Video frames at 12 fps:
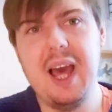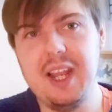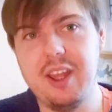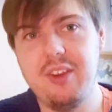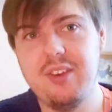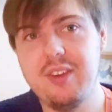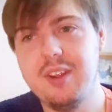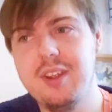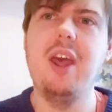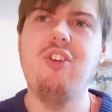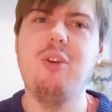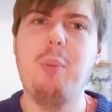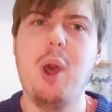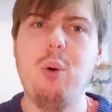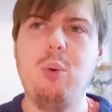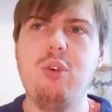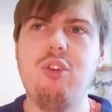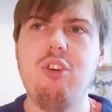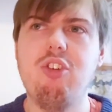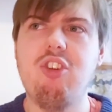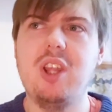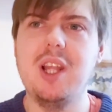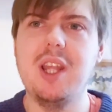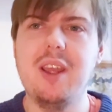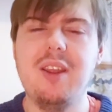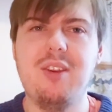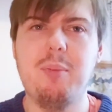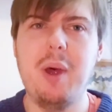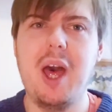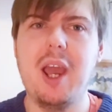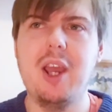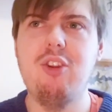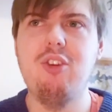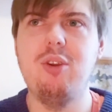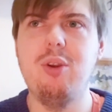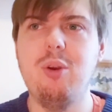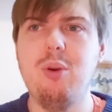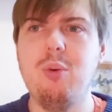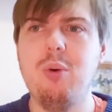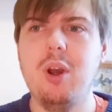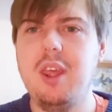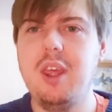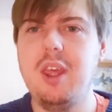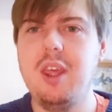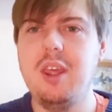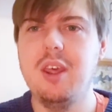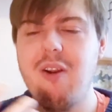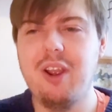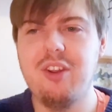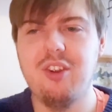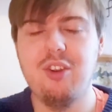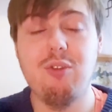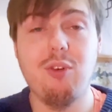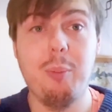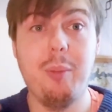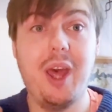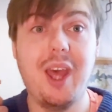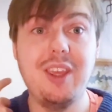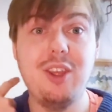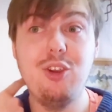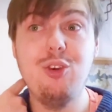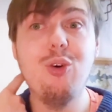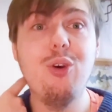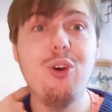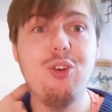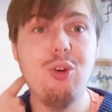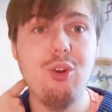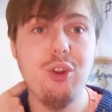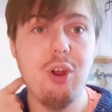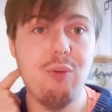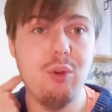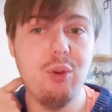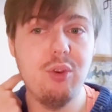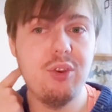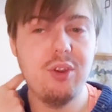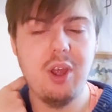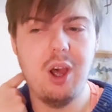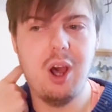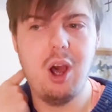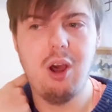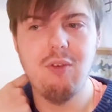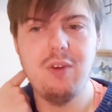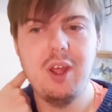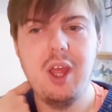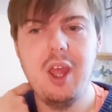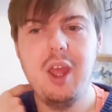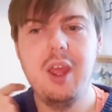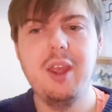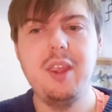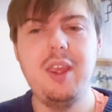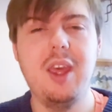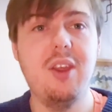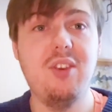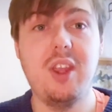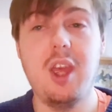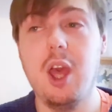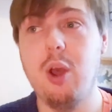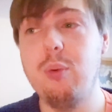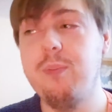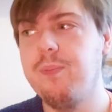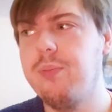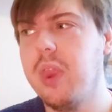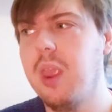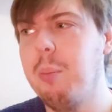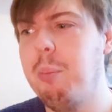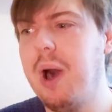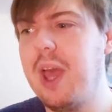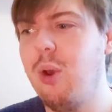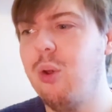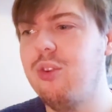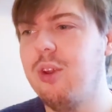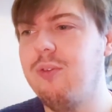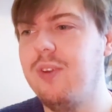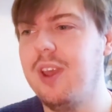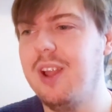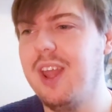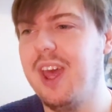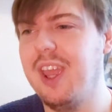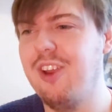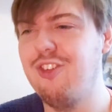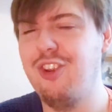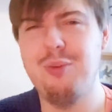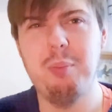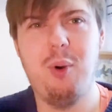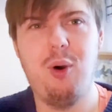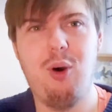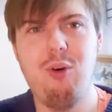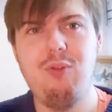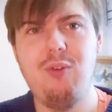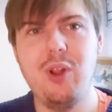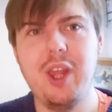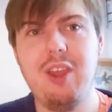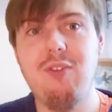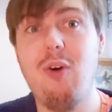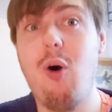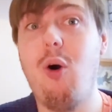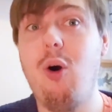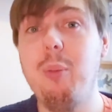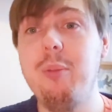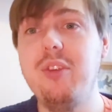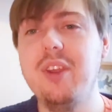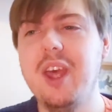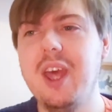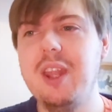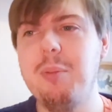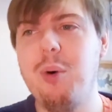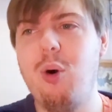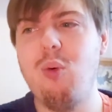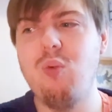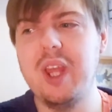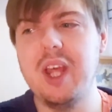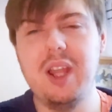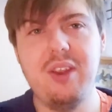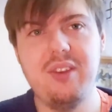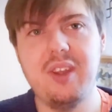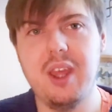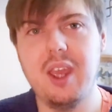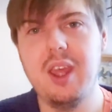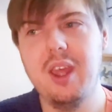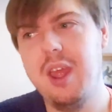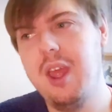Alice. I suppose she links back to the characters from my young adult novels of years ago, but I also feel like she's more fully formed and more realistic.